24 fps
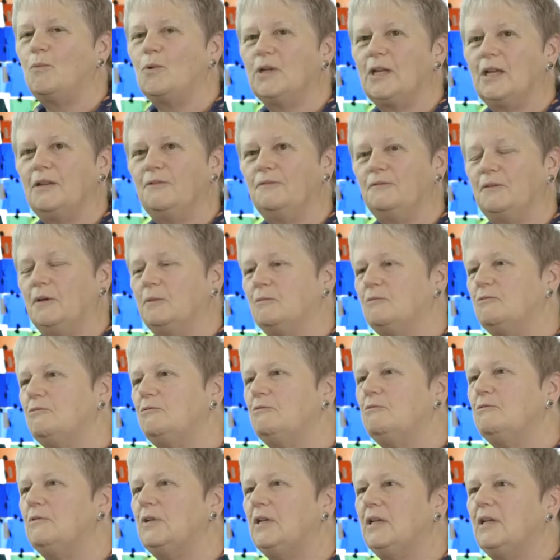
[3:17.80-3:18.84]
What I
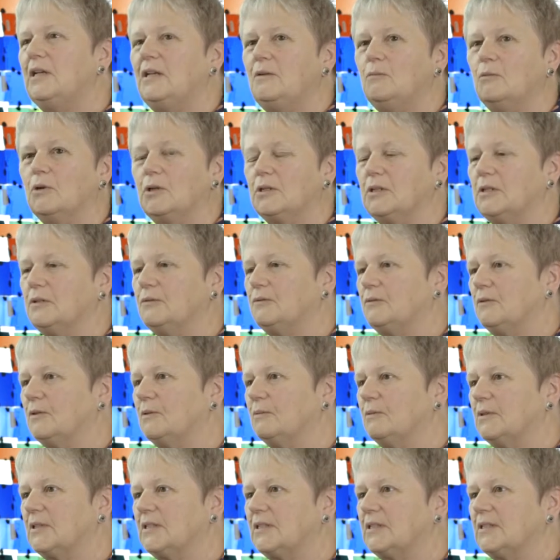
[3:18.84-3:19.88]
found really
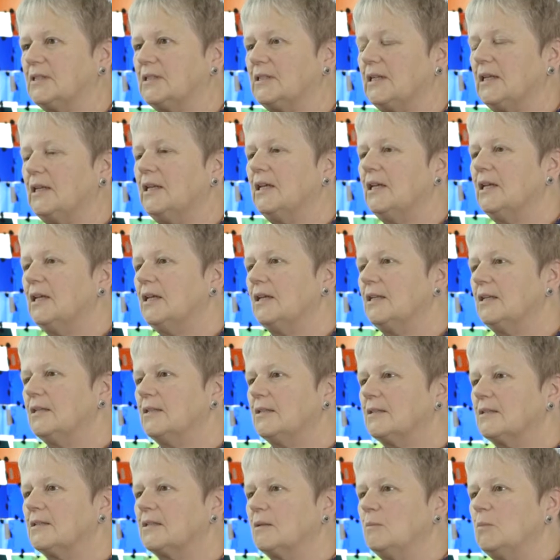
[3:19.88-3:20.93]
wonderful was to see
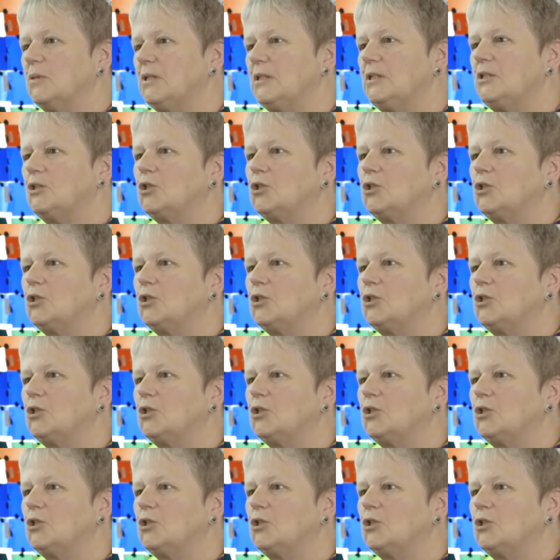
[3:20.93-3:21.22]
somebody